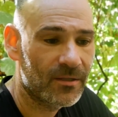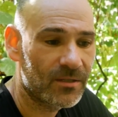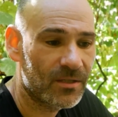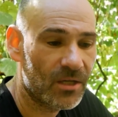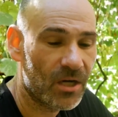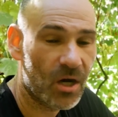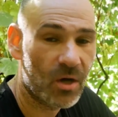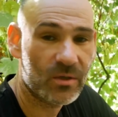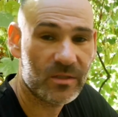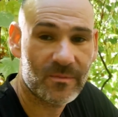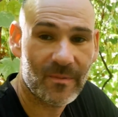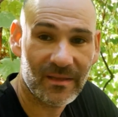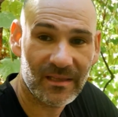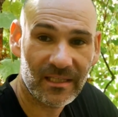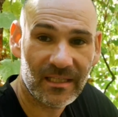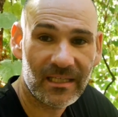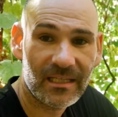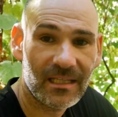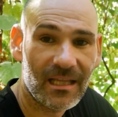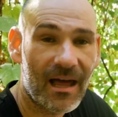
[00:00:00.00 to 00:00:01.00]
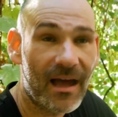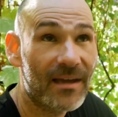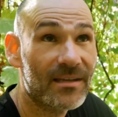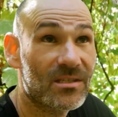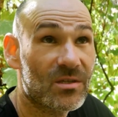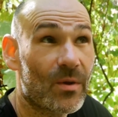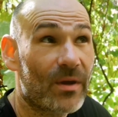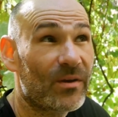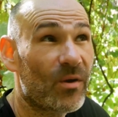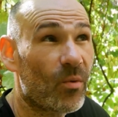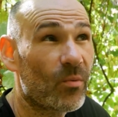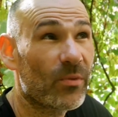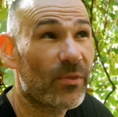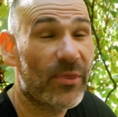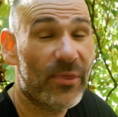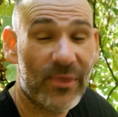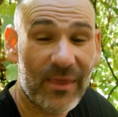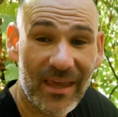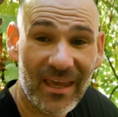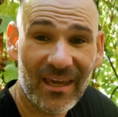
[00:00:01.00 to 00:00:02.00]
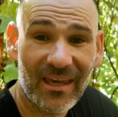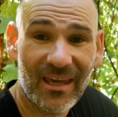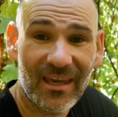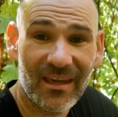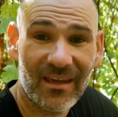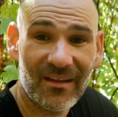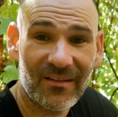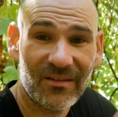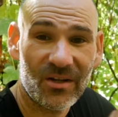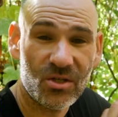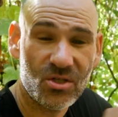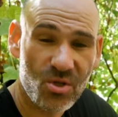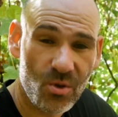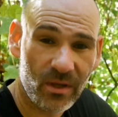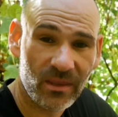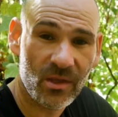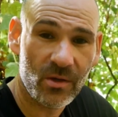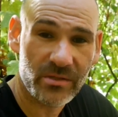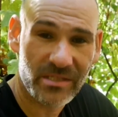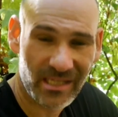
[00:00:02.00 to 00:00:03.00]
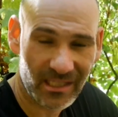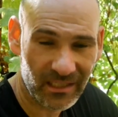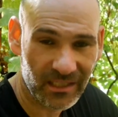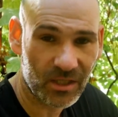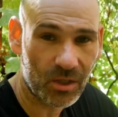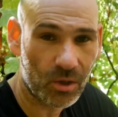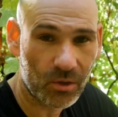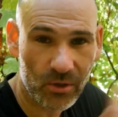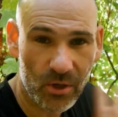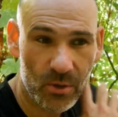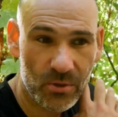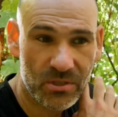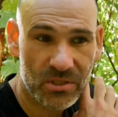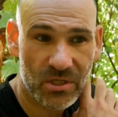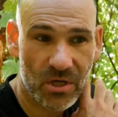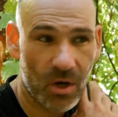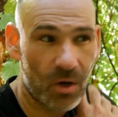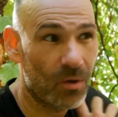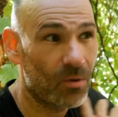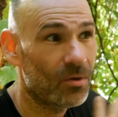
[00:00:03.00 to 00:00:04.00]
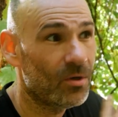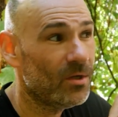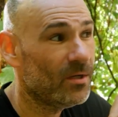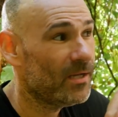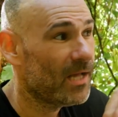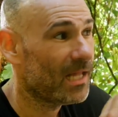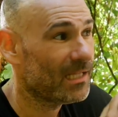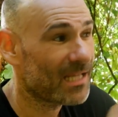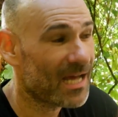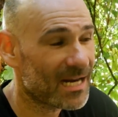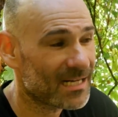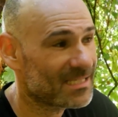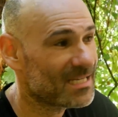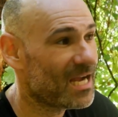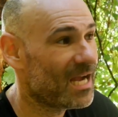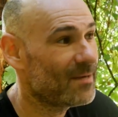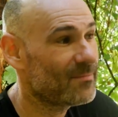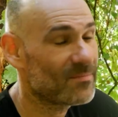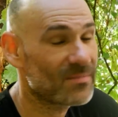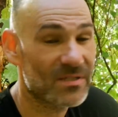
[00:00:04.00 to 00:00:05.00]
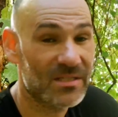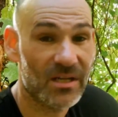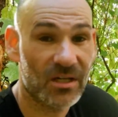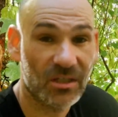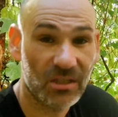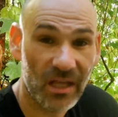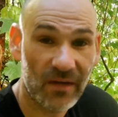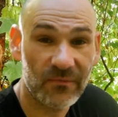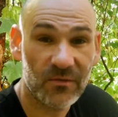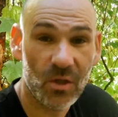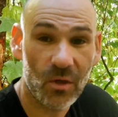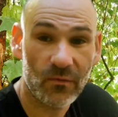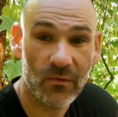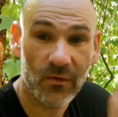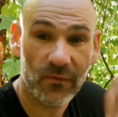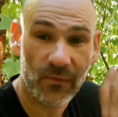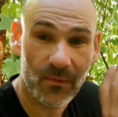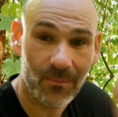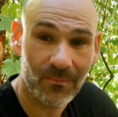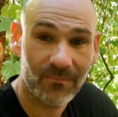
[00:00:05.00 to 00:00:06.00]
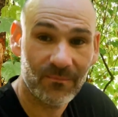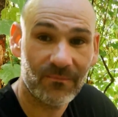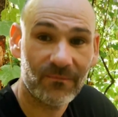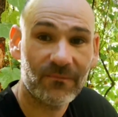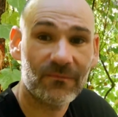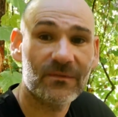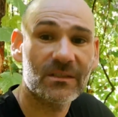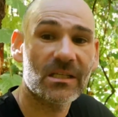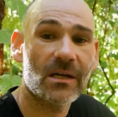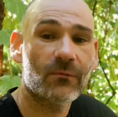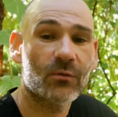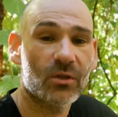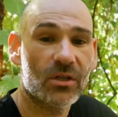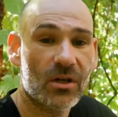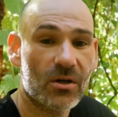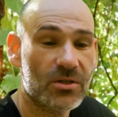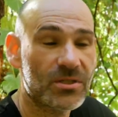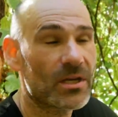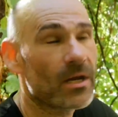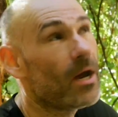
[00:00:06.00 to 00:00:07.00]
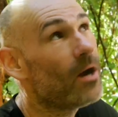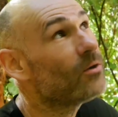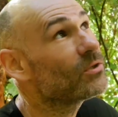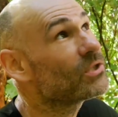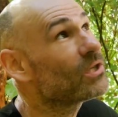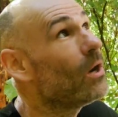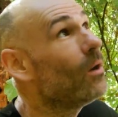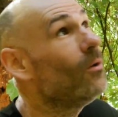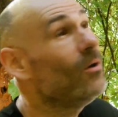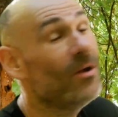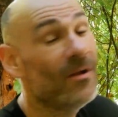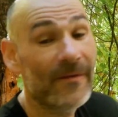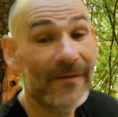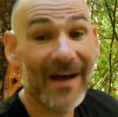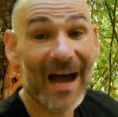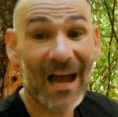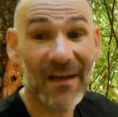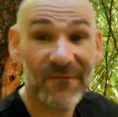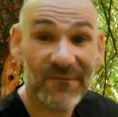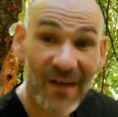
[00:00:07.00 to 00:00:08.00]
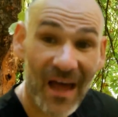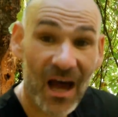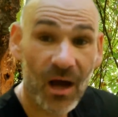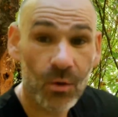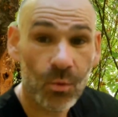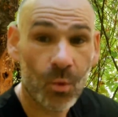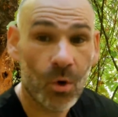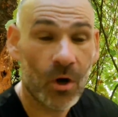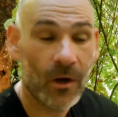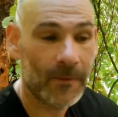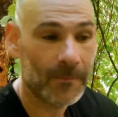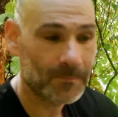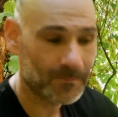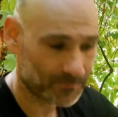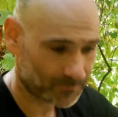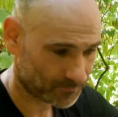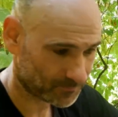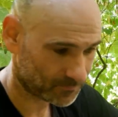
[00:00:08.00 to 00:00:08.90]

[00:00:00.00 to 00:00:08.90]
you know, it's been legalized, so I don't think they're doing those illegal grows, so a lot of times they're left over from several years ago. So I found one